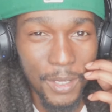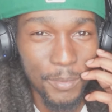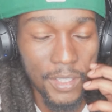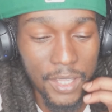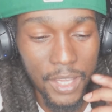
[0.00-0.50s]

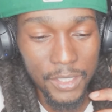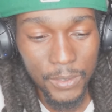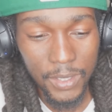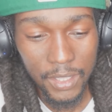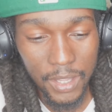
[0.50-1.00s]
Latto,
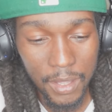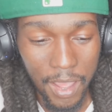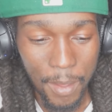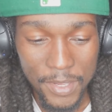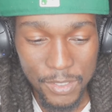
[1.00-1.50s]

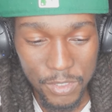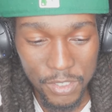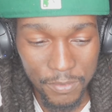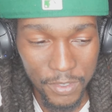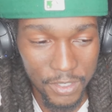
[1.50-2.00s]
I mess with
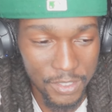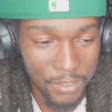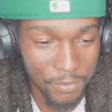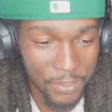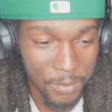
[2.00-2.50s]
your verse, you
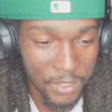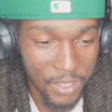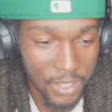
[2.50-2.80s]
feel me?